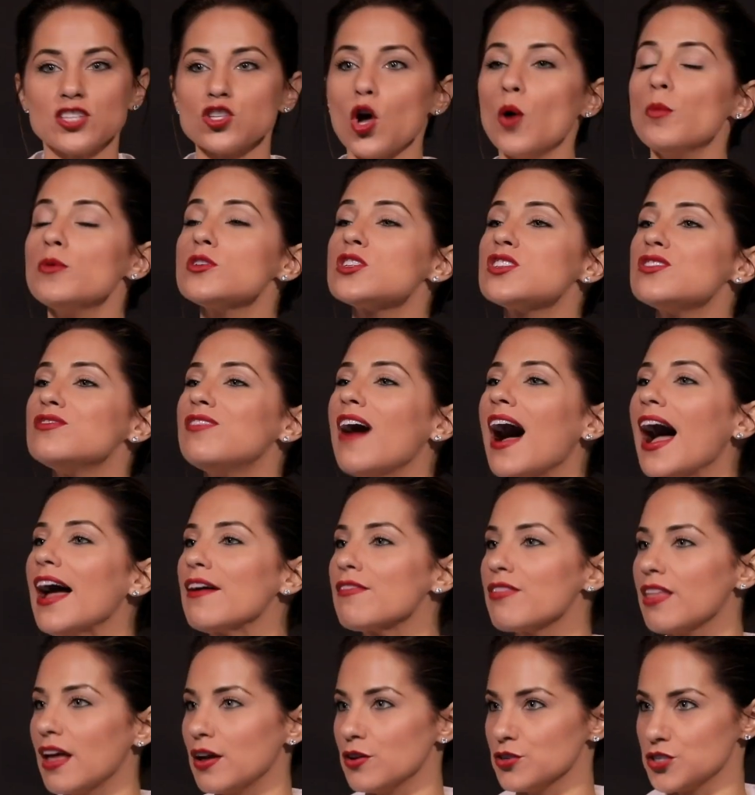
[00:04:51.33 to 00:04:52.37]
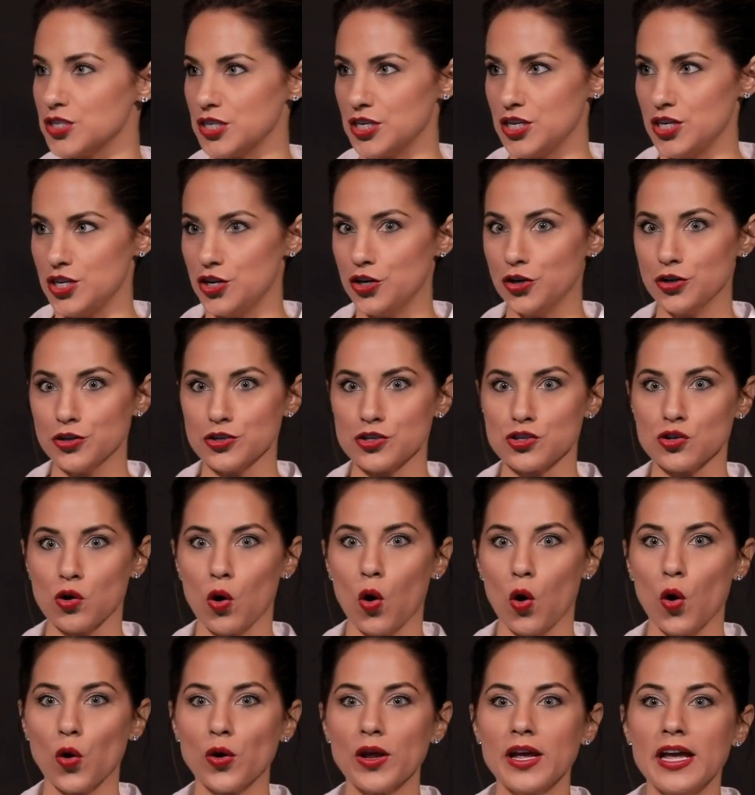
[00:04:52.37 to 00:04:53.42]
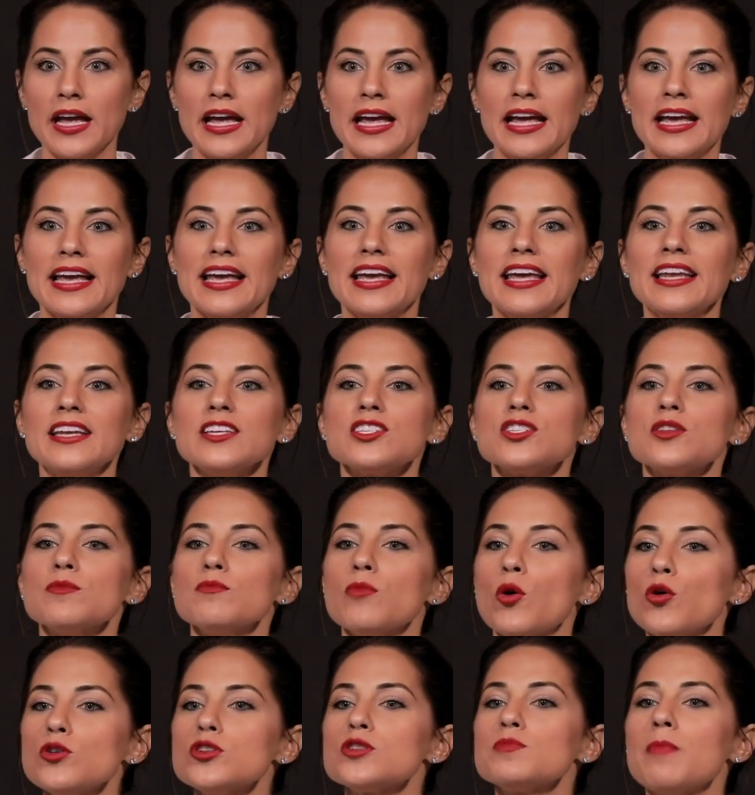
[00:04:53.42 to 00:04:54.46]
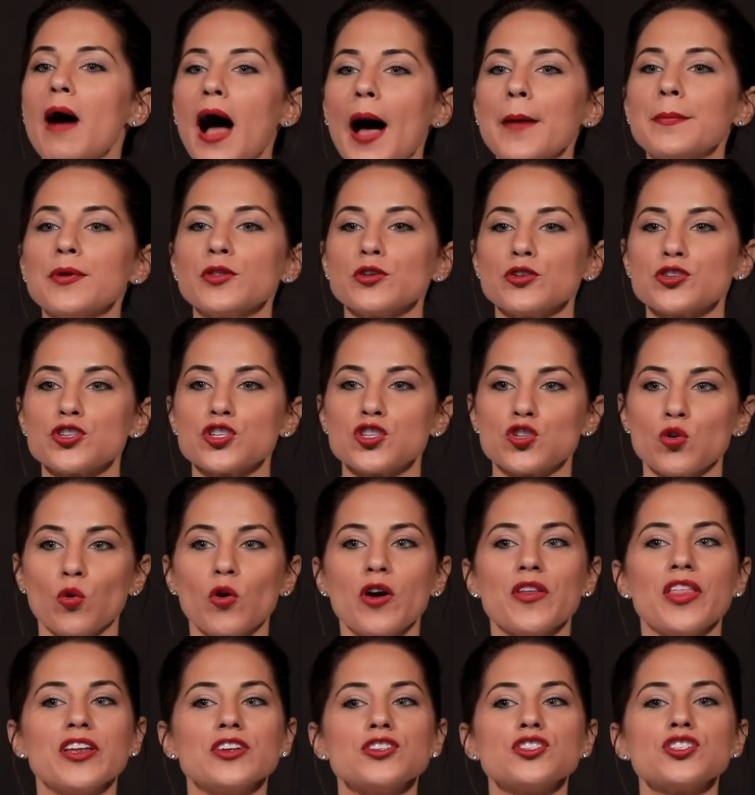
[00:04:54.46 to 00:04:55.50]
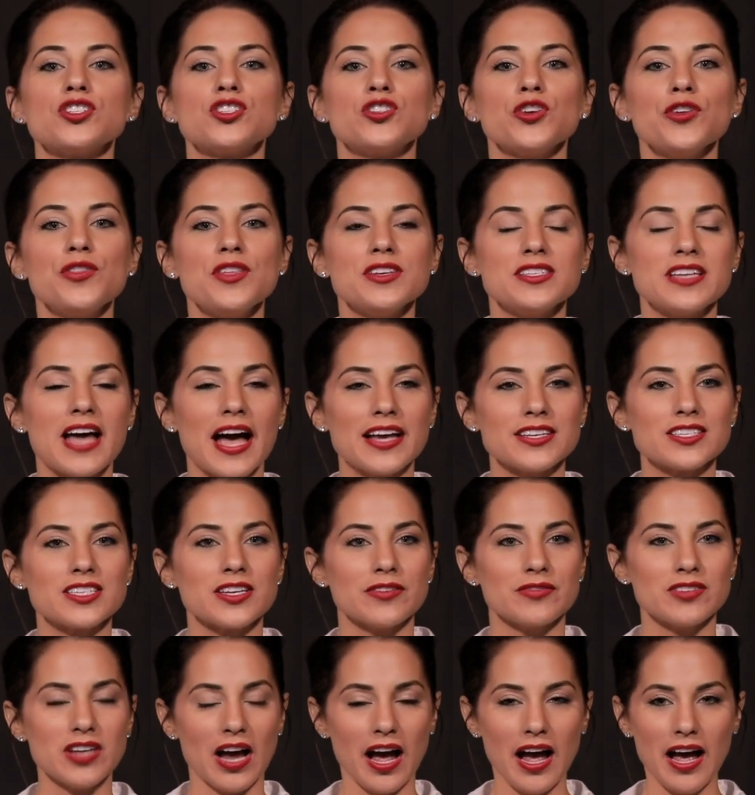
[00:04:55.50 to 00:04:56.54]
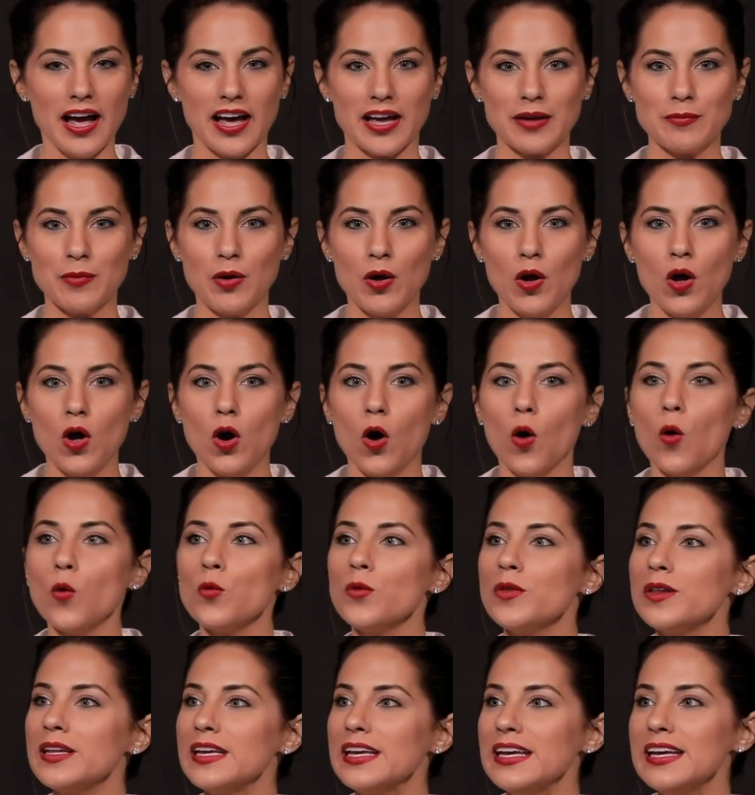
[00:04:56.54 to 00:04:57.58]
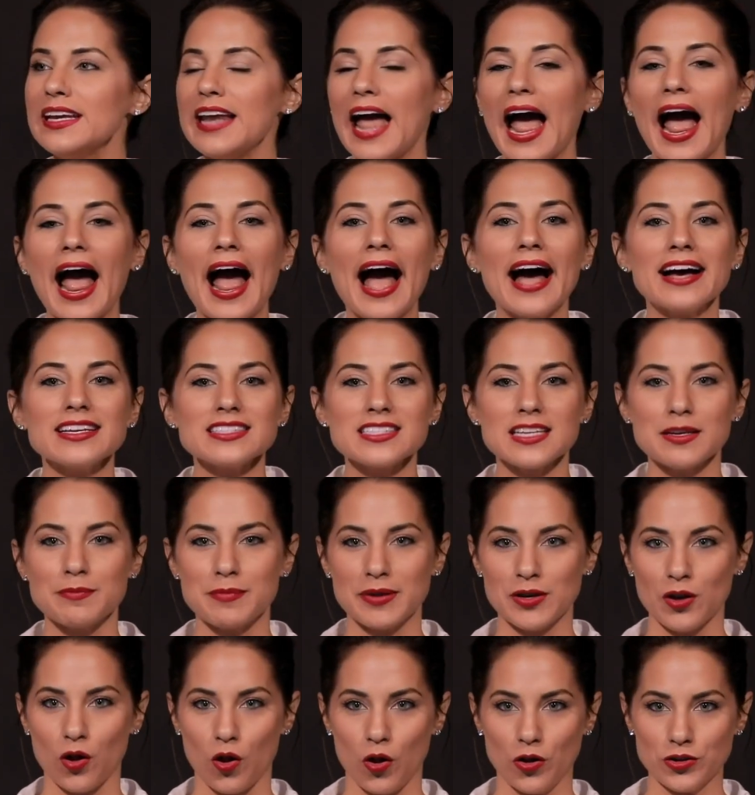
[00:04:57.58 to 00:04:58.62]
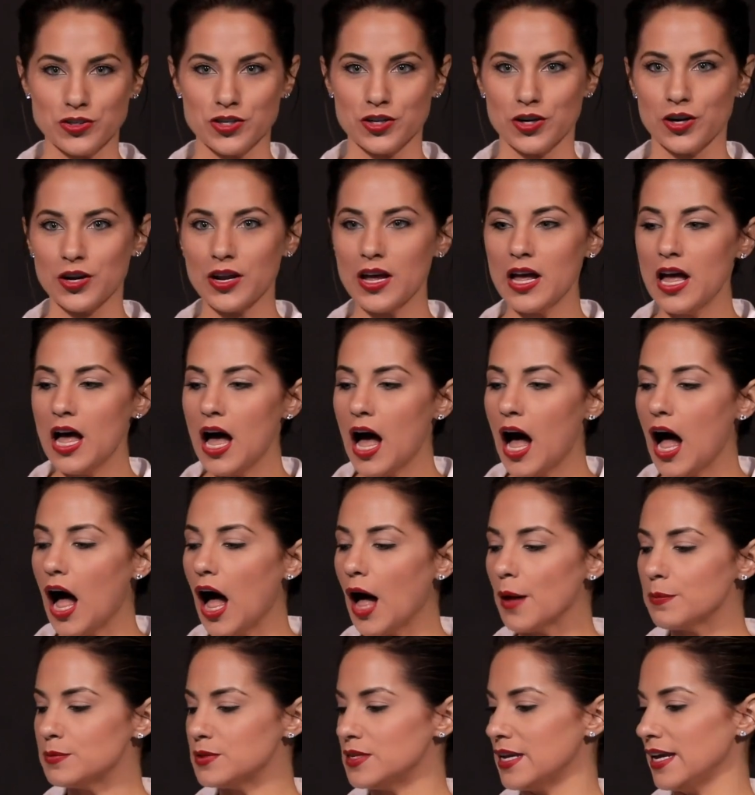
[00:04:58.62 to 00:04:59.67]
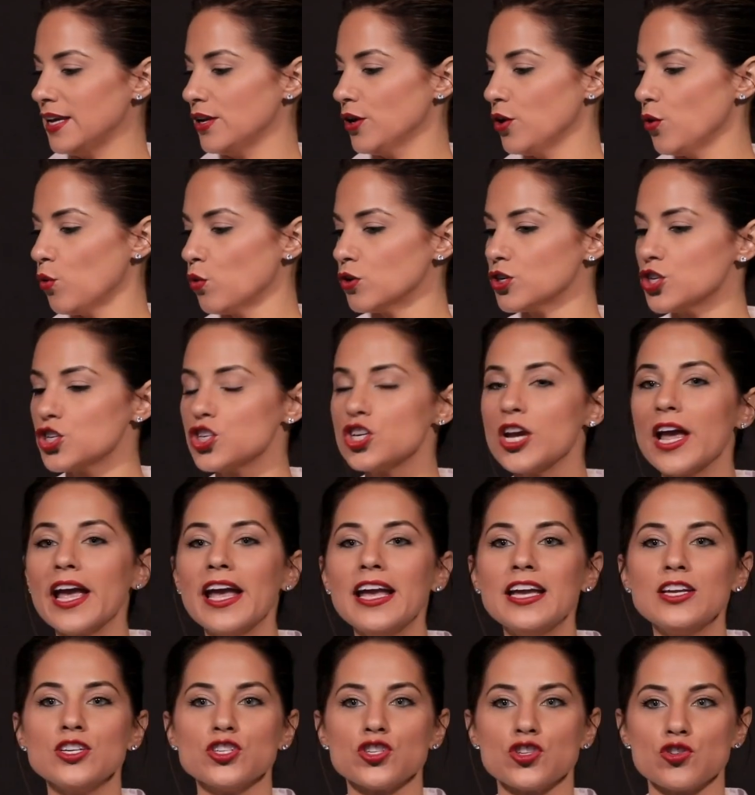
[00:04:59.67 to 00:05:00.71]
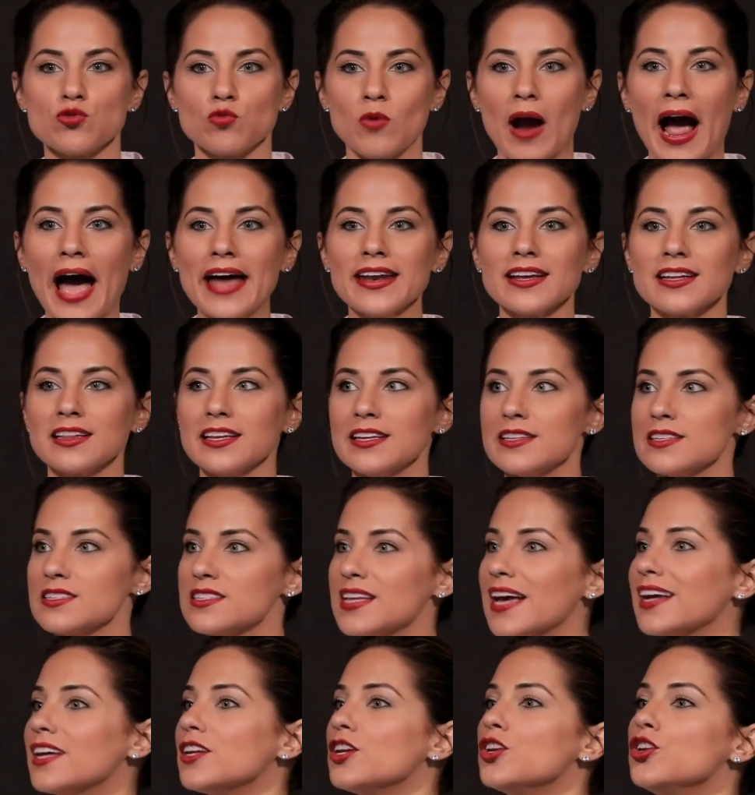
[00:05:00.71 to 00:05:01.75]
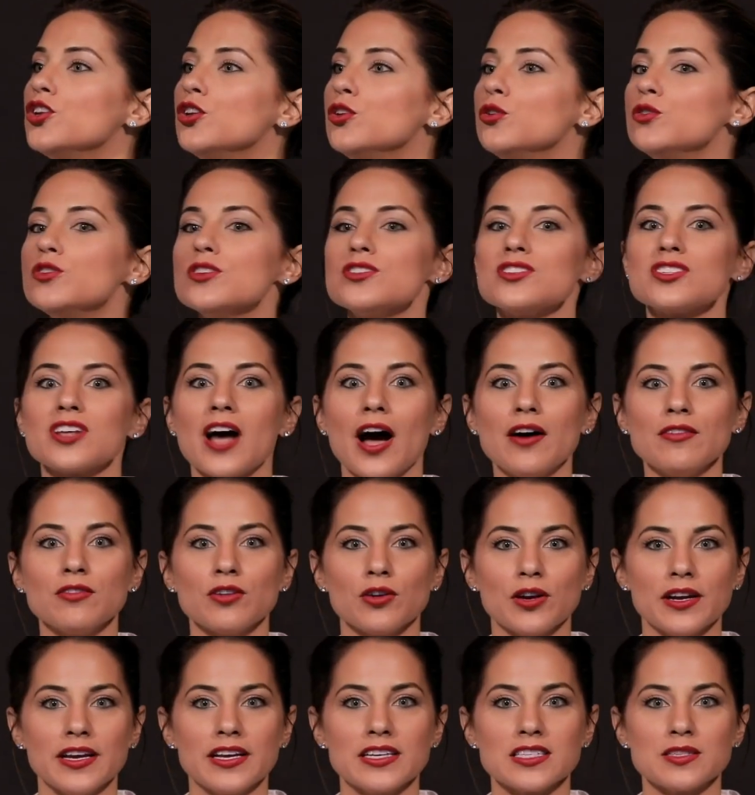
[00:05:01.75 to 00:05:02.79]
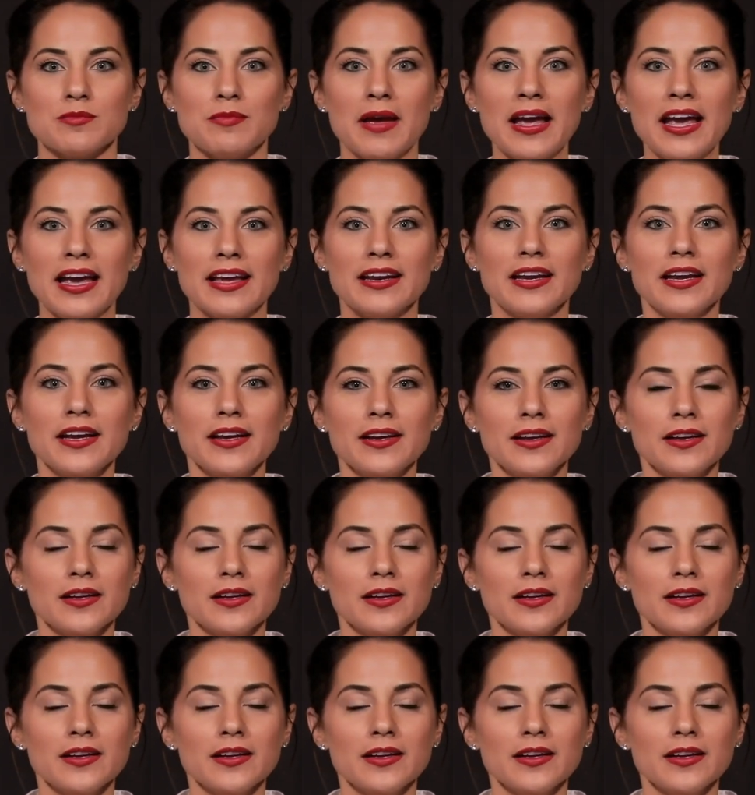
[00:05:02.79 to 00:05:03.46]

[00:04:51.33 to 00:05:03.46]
is almost 5,000 years old. It is the most popular story that has stood the test of time, only it hasn't been altered, updated, or changed radically the second a new discovery is made.